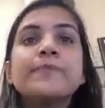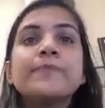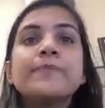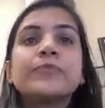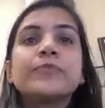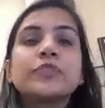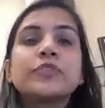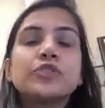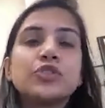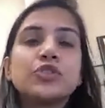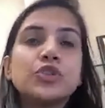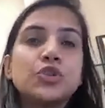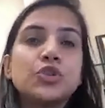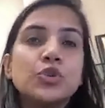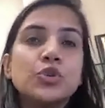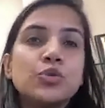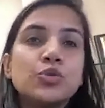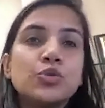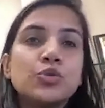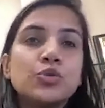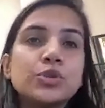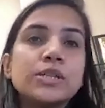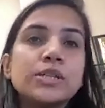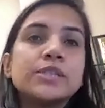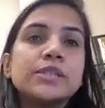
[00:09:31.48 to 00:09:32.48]
And so those are
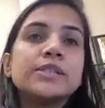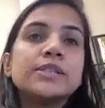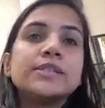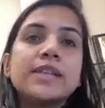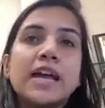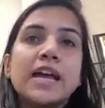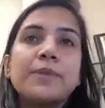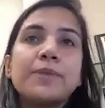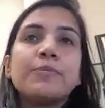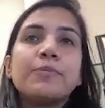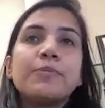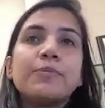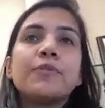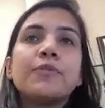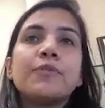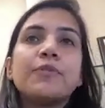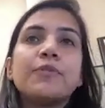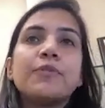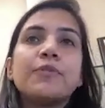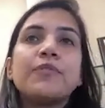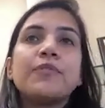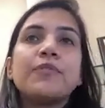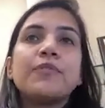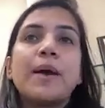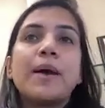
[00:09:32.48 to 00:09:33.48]
the type of
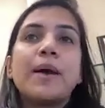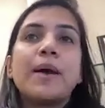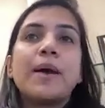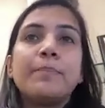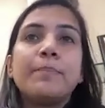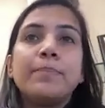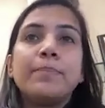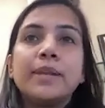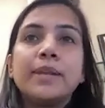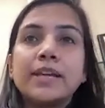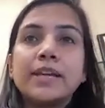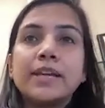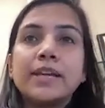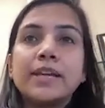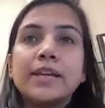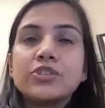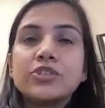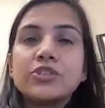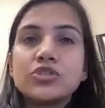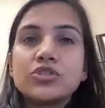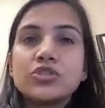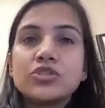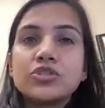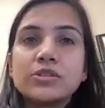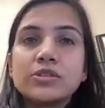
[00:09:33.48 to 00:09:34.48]
applications that
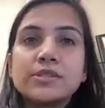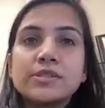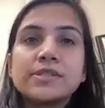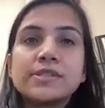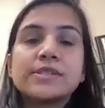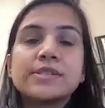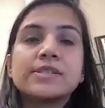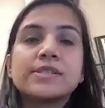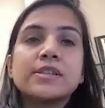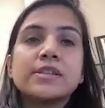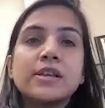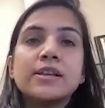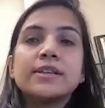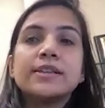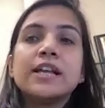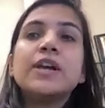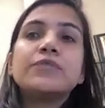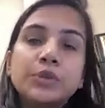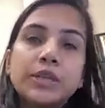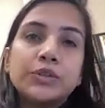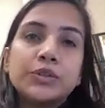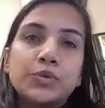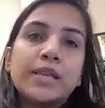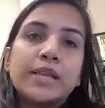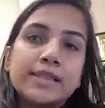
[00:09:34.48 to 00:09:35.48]
we have to think through
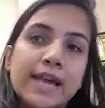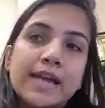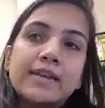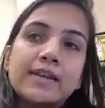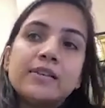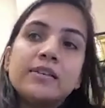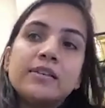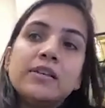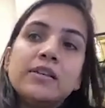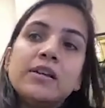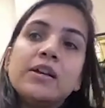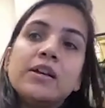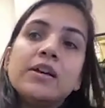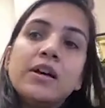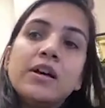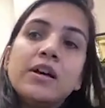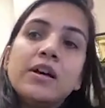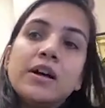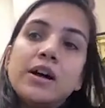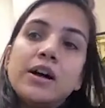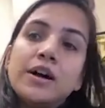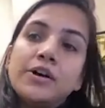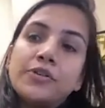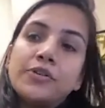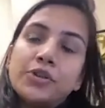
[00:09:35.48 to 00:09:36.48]
and then
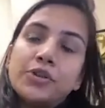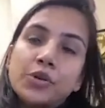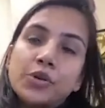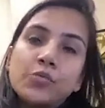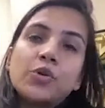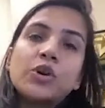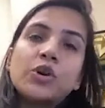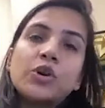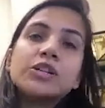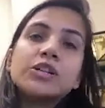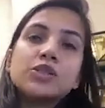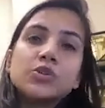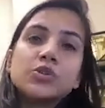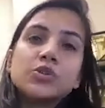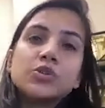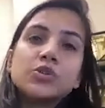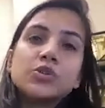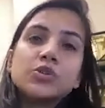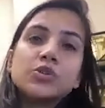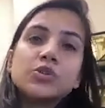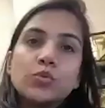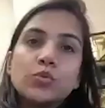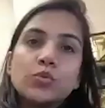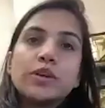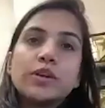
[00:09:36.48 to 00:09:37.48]
uh, reverse
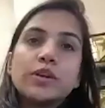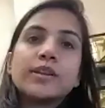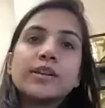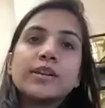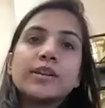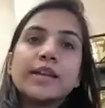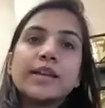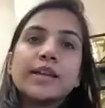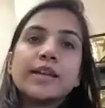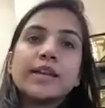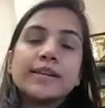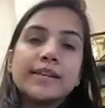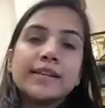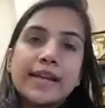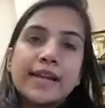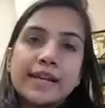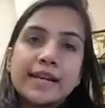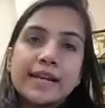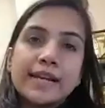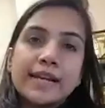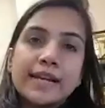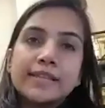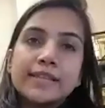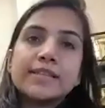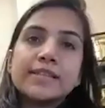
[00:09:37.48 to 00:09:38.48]
work and get the
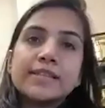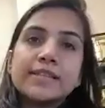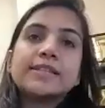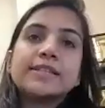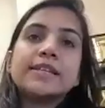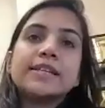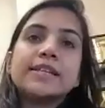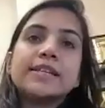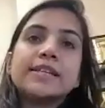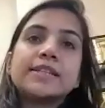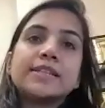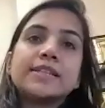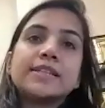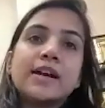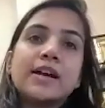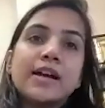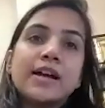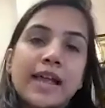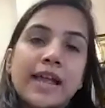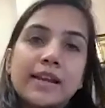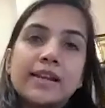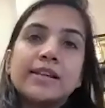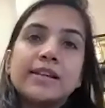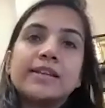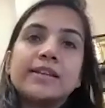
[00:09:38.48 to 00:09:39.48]
data and
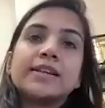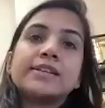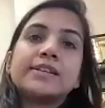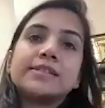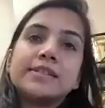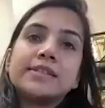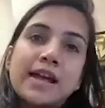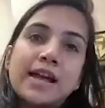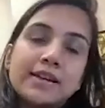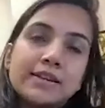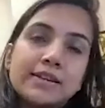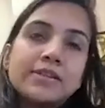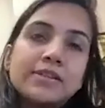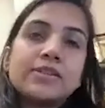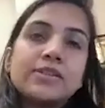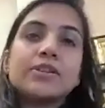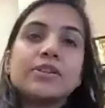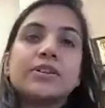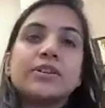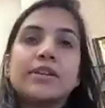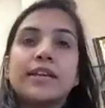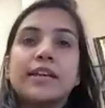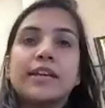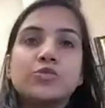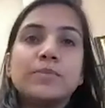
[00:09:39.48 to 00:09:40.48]
analytics and the
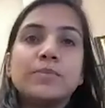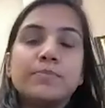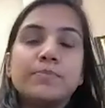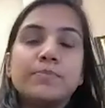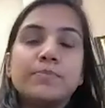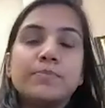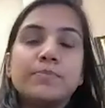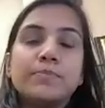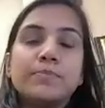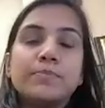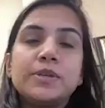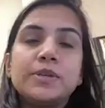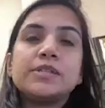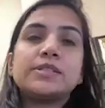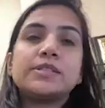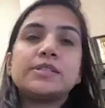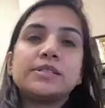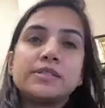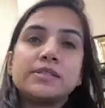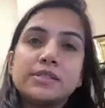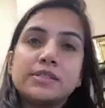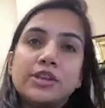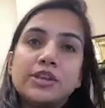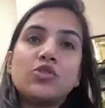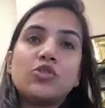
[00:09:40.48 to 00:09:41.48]
engagement piece
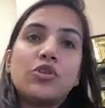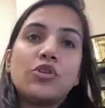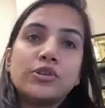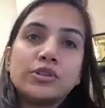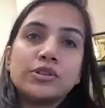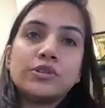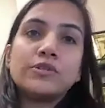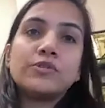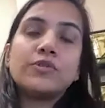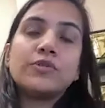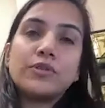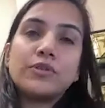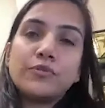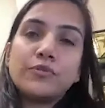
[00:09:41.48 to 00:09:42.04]
in order